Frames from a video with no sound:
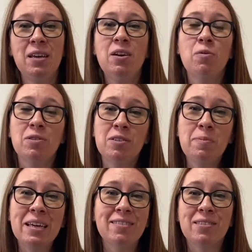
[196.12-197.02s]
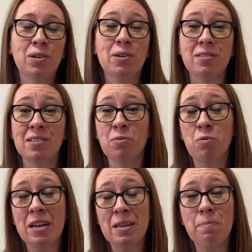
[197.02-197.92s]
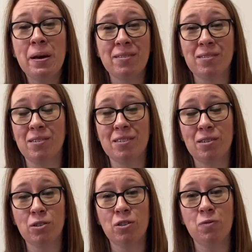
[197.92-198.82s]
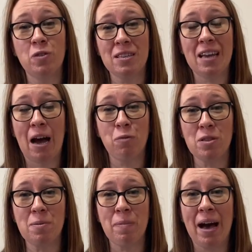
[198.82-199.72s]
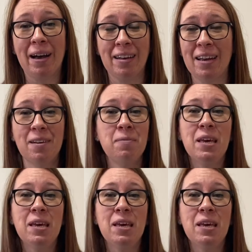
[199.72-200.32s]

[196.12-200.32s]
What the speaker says: Resuming intercourse is a really personal discussion for you to have with your partner,